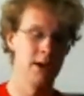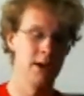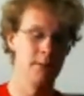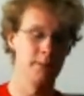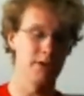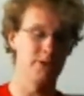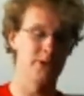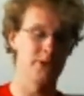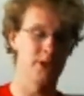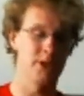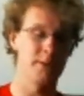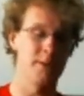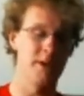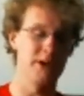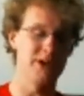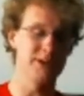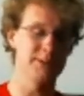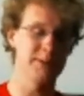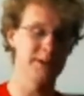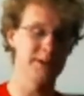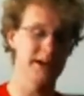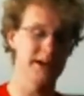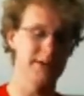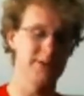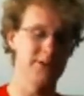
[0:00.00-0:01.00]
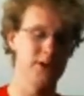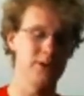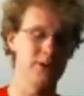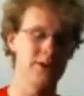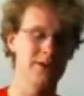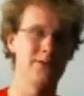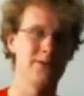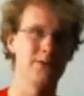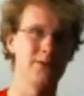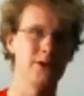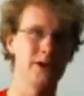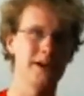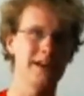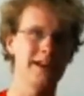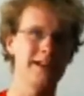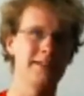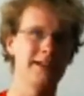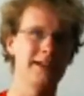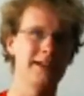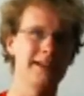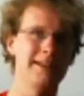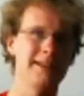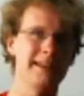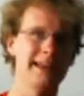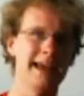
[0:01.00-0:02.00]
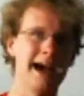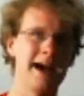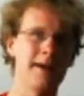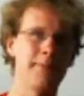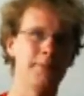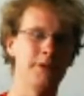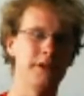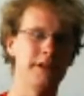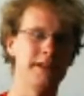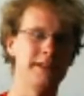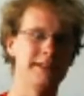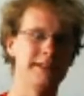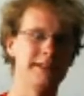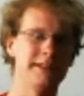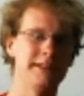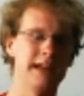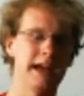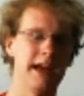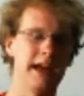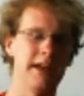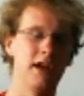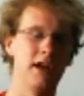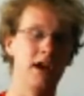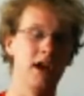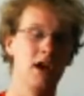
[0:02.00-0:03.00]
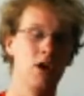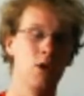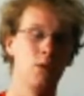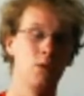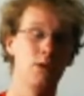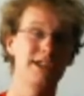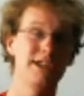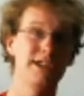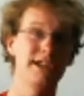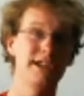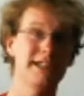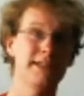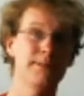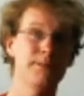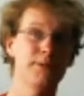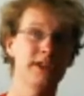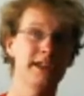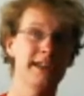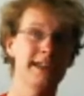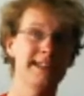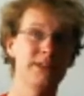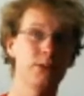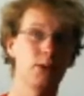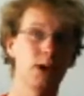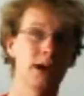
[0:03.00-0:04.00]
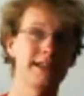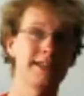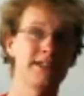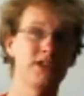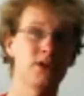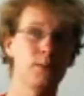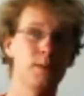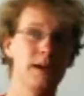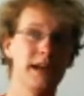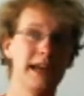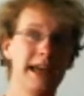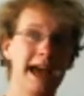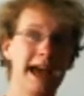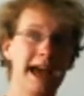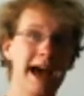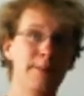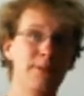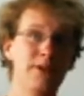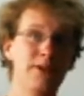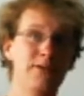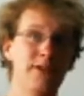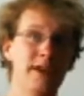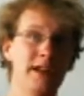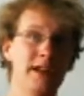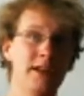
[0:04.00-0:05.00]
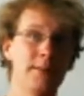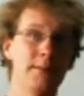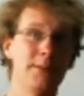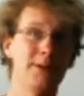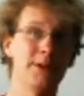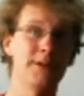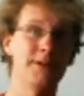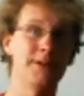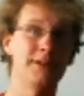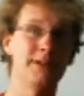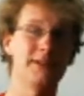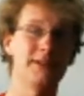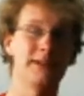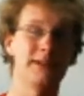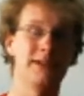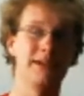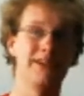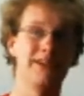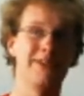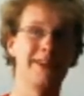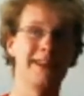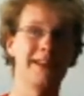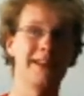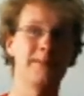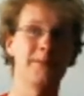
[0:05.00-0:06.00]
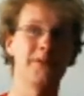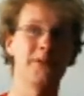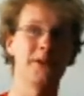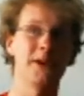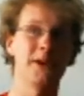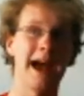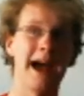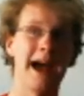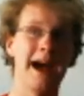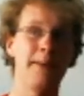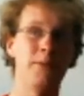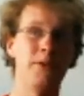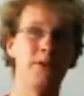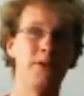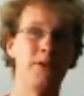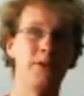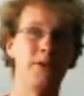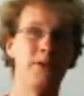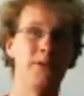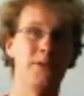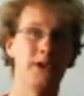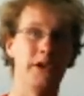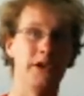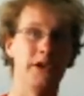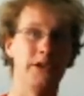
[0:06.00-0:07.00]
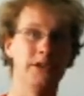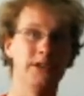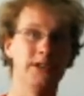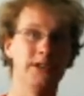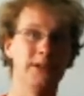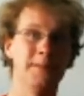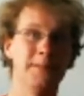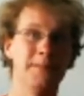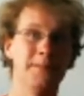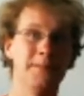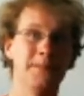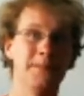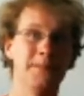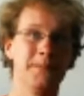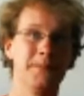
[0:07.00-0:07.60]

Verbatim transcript: But for the most part, if you can afford it, you get the Apple instead, which explains why so many app developers develop for Apple first